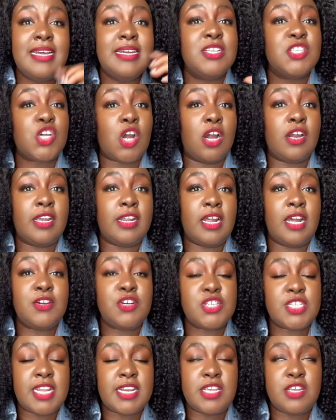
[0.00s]

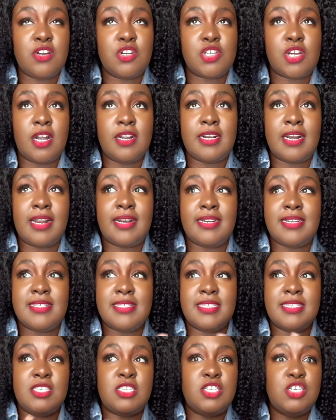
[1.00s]
Understanding your target
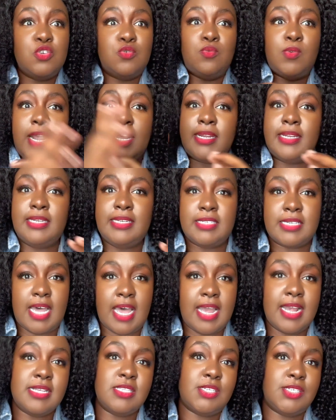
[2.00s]
audience is directly
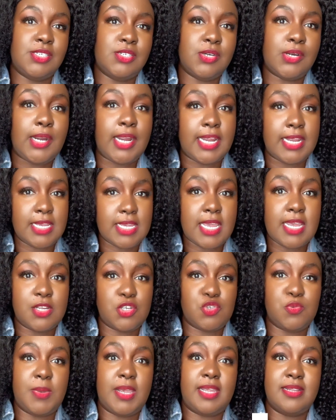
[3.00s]
tied to your
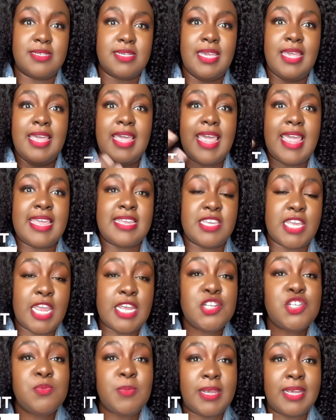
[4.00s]
engagement.
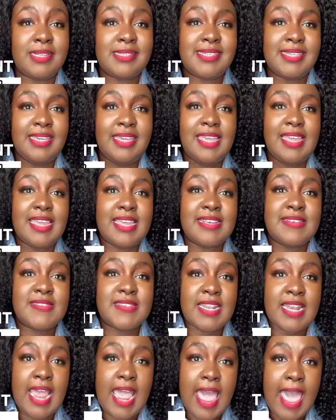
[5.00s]
Engagement is
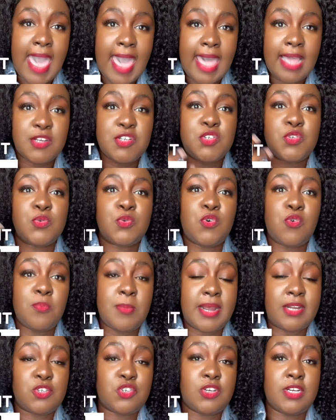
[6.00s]
an actual
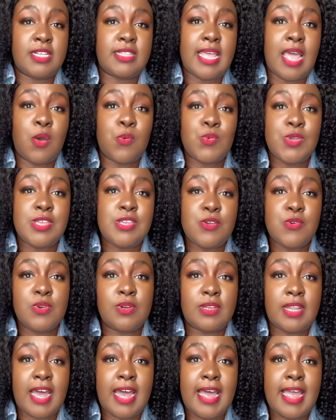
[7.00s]
metric that we
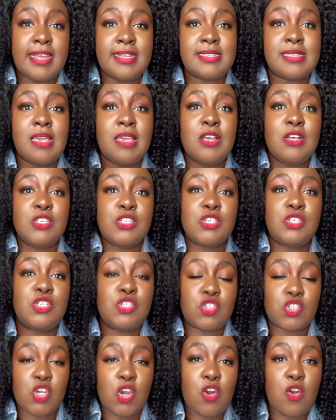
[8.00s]
utilize to
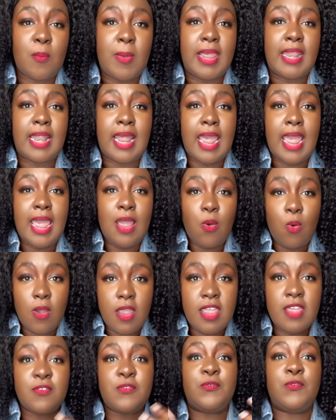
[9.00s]
determine
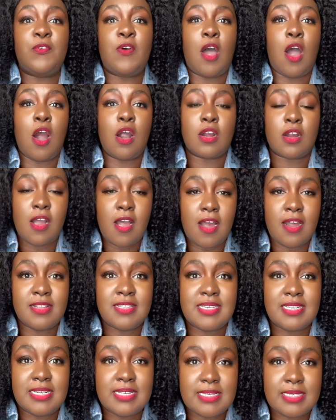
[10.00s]
if our
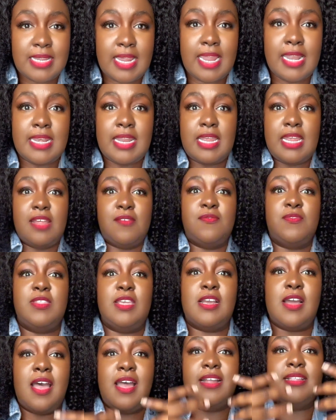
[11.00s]
content is landing, if the
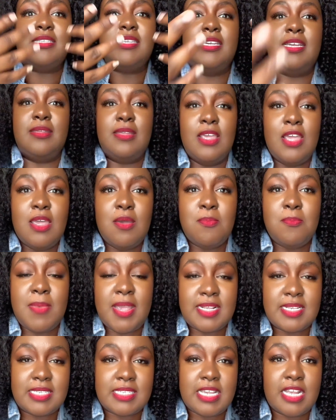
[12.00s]
content
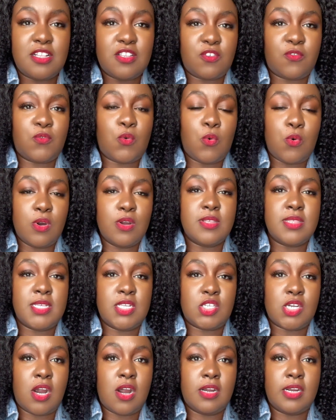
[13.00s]
makes sense for the
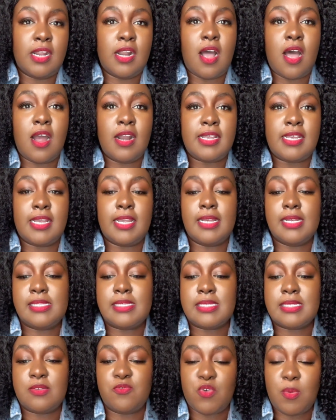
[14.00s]
target
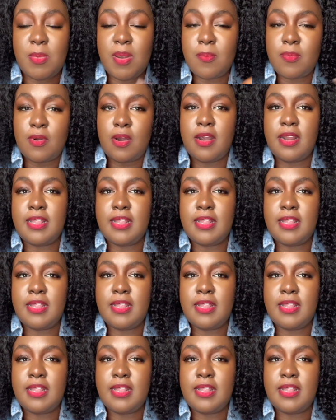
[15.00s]
audience. Remember in